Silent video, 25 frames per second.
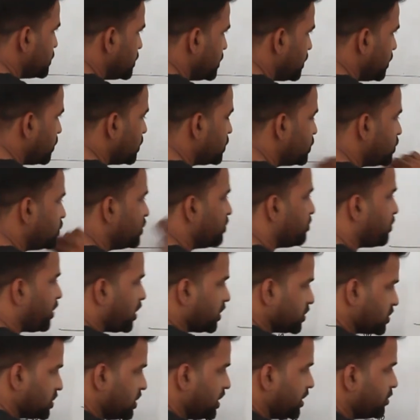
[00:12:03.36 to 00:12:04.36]
0 to the
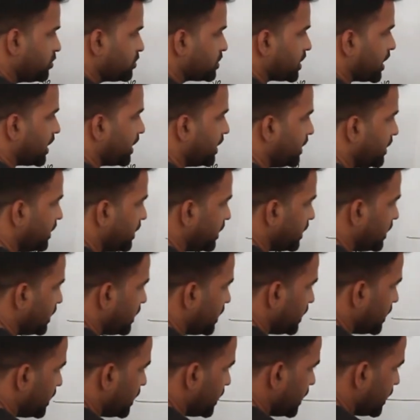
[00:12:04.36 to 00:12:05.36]
positive side,
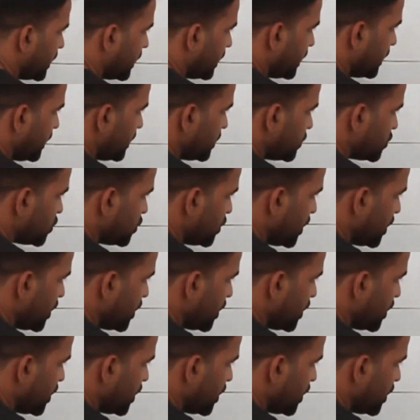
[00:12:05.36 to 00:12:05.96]
it is